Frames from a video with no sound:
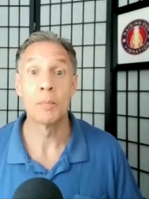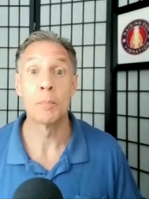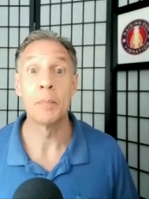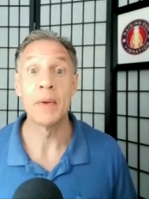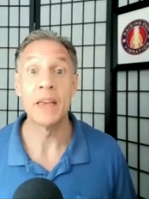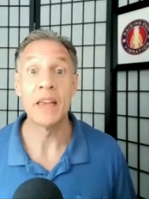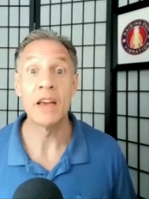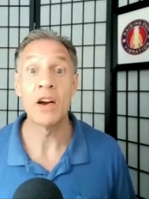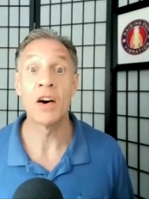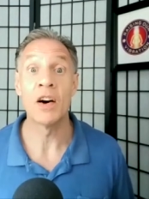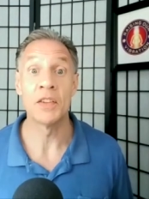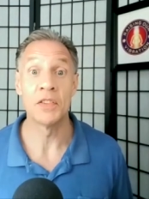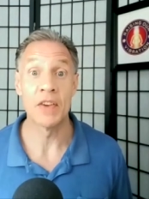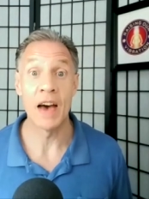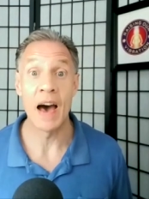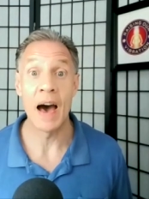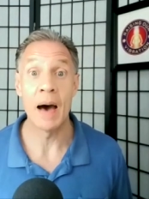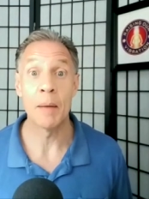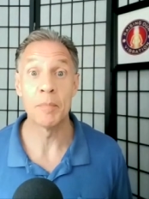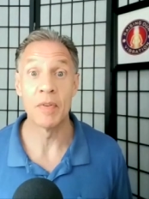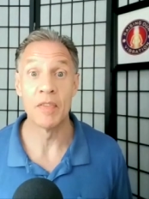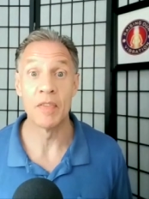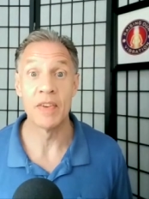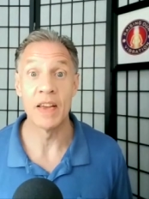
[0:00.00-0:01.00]
be on
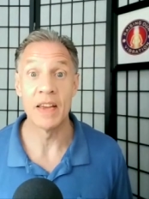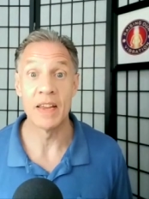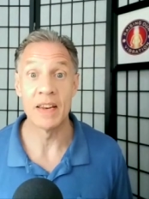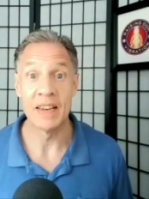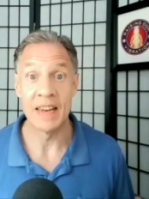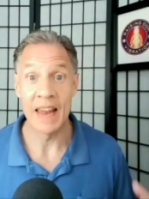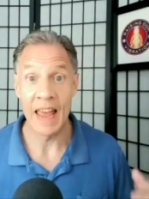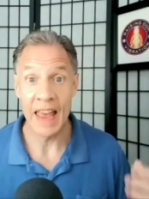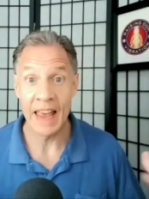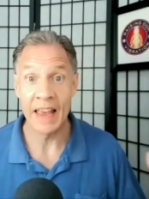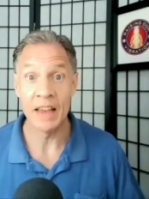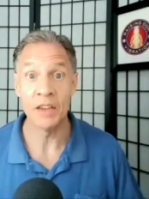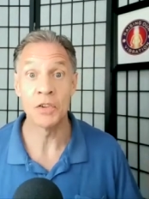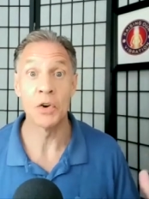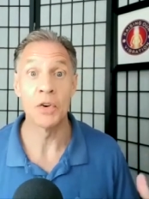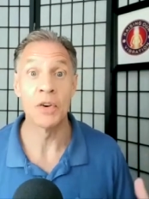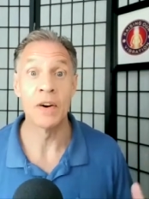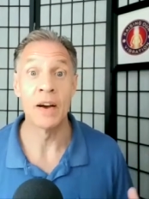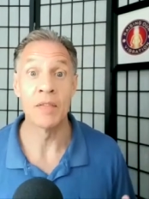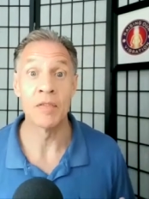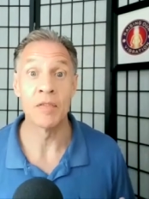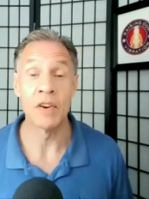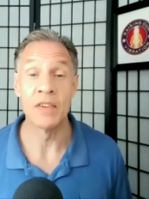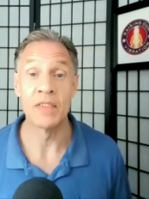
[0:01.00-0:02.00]
top of it and handle
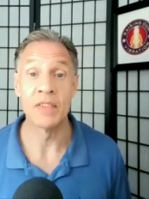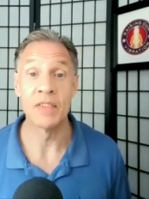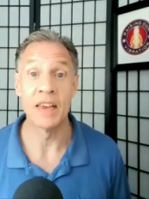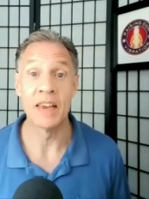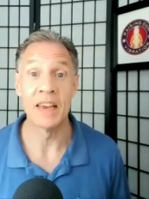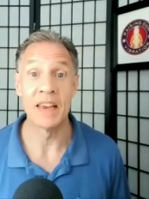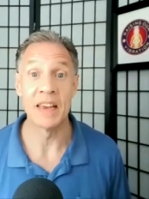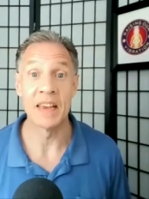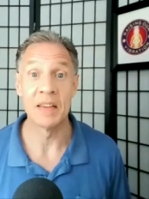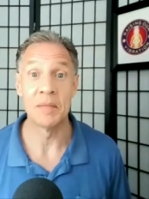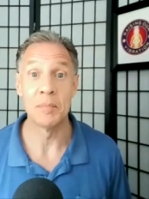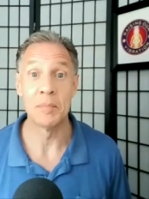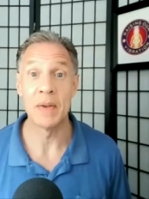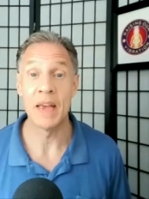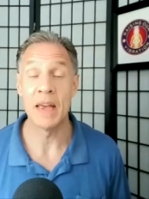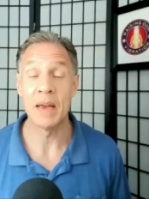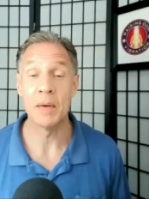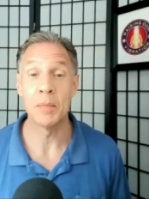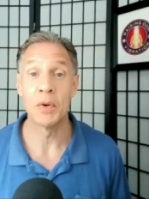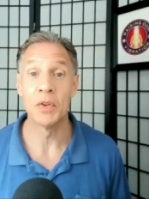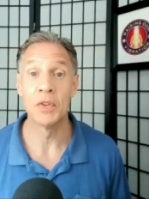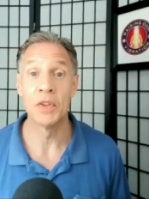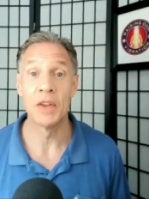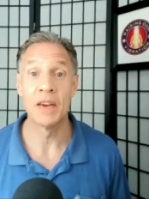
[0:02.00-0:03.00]
everything and be
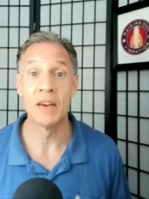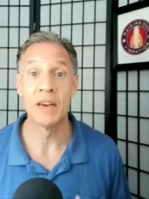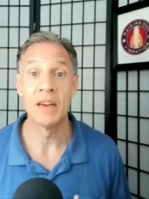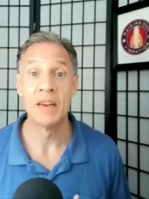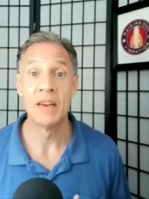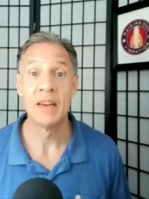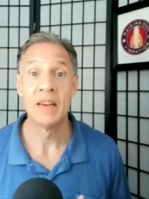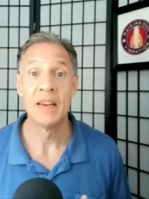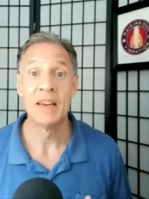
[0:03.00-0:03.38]
able to